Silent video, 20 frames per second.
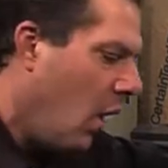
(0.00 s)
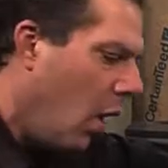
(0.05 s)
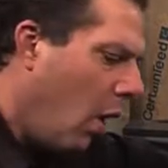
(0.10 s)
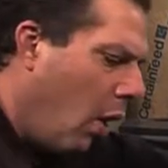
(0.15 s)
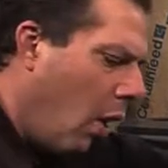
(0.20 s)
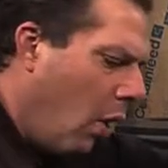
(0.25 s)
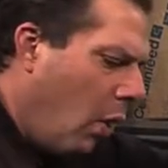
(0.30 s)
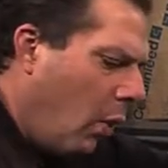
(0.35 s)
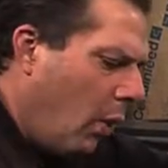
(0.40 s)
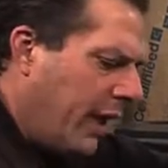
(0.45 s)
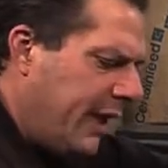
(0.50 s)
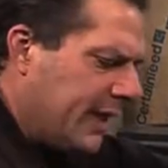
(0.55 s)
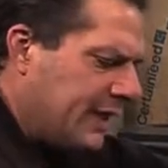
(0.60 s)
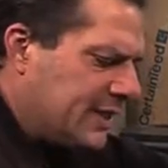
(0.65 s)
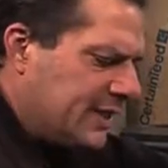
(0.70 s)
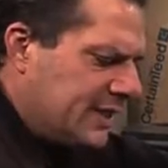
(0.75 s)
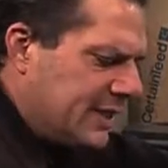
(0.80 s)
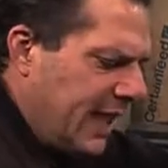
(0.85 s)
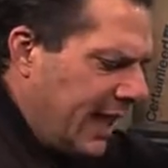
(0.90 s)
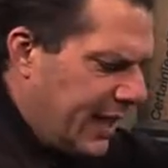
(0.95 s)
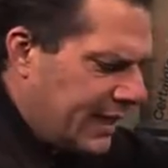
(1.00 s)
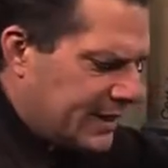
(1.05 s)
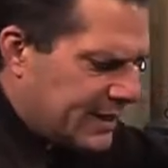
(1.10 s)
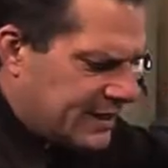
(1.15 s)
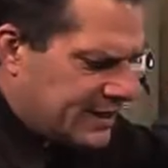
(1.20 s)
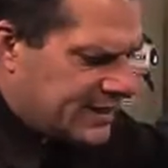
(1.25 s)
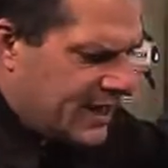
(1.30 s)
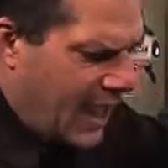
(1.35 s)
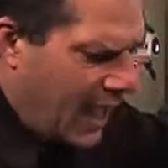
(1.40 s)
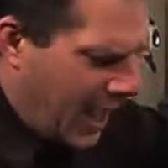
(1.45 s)
Always take the
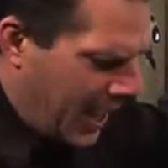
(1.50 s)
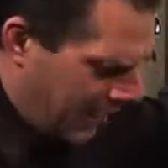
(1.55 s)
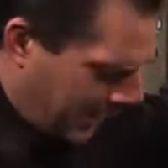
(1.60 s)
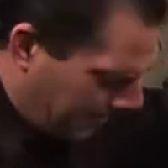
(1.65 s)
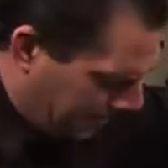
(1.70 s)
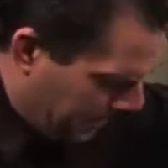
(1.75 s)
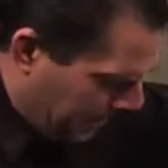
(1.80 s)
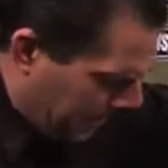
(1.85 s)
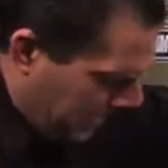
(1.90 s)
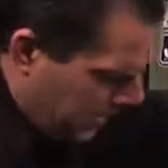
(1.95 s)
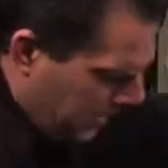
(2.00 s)
time.